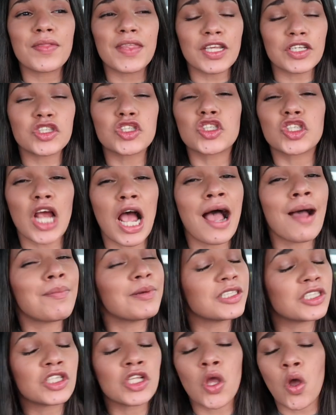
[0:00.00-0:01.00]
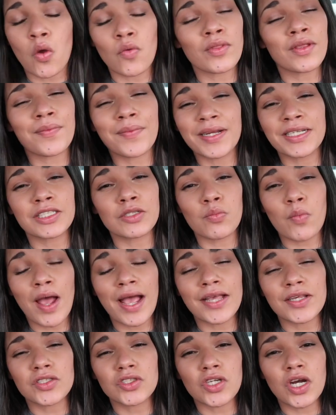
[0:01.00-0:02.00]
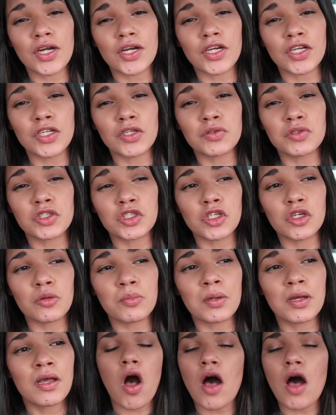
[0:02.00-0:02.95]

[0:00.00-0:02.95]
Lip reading: this job is the only reason why I started YouTube.